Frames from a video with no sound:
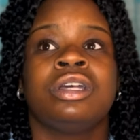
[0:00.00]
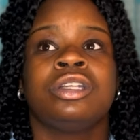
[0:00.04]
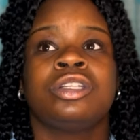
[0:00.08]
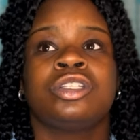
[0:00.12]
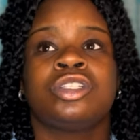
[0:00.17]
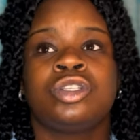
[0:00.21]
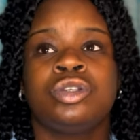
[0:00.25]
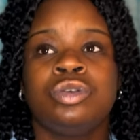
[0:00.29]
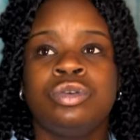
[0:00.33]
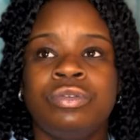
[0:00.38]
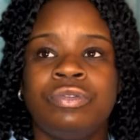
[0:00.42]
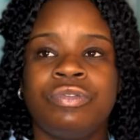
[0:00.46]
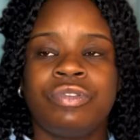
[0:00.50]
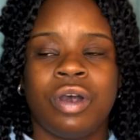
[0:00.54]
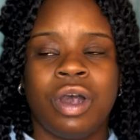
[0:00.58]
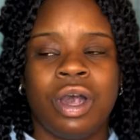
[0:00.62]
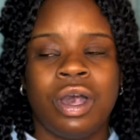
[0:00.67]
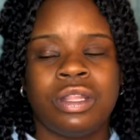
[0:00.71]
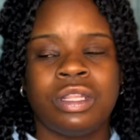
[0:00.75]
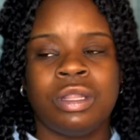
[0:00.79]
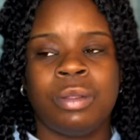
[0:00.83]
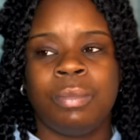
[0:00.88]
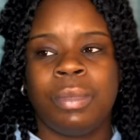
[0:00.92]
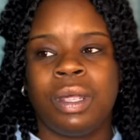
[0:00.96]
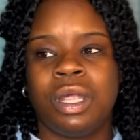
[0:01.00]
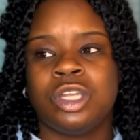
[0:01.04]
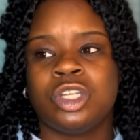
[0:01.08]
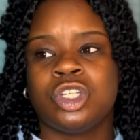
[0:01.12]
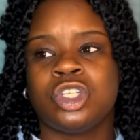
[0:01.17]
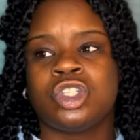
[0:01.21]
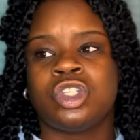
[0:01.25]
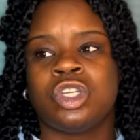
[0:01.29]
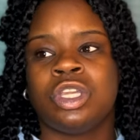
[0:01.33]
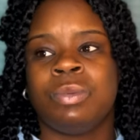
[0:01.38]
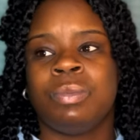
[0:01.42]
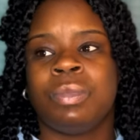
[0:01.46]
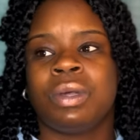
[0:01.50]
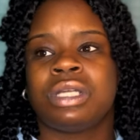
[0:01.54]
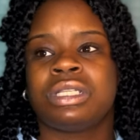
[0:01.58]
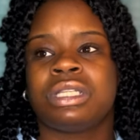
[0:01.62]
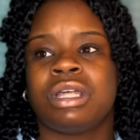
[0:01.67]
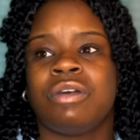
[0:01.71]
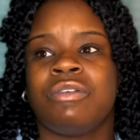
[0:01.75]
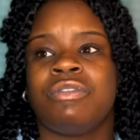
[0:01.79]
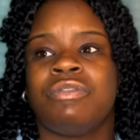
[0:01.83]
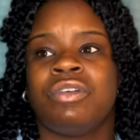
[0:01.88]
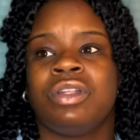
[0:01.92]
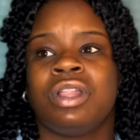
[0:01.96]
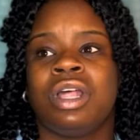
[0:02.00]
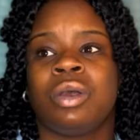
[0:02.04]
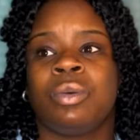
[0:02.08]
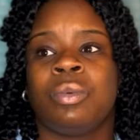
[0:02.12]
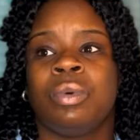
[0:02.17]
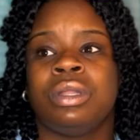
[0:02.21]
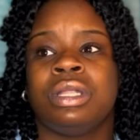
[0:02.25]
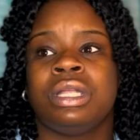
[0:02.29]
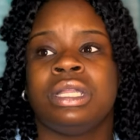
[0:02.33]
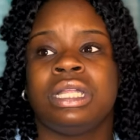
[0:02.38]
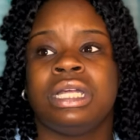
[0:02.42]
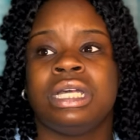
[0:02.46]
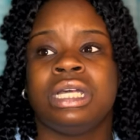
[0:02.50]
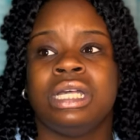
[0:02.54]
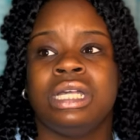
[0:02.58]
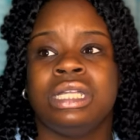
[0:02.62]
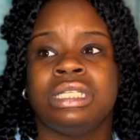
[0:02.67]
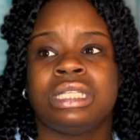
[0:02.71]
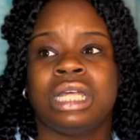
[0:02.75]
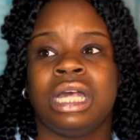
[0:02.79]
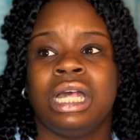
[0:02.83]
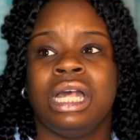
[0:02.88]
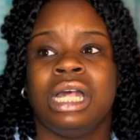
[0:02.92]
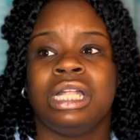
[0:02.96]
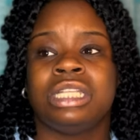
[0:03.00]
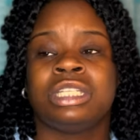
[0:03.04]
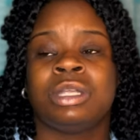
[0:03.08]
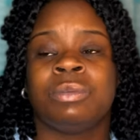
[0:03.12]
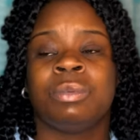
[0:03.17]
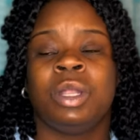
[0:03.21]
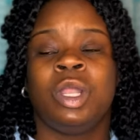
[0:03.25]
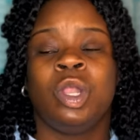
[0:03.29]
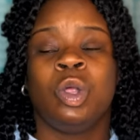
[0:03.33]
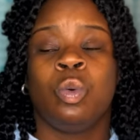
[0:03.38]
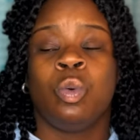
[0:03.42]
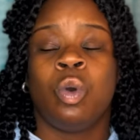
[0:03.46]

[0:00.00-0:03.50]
too far in the mainstream because I feel like when it is, it ends up getting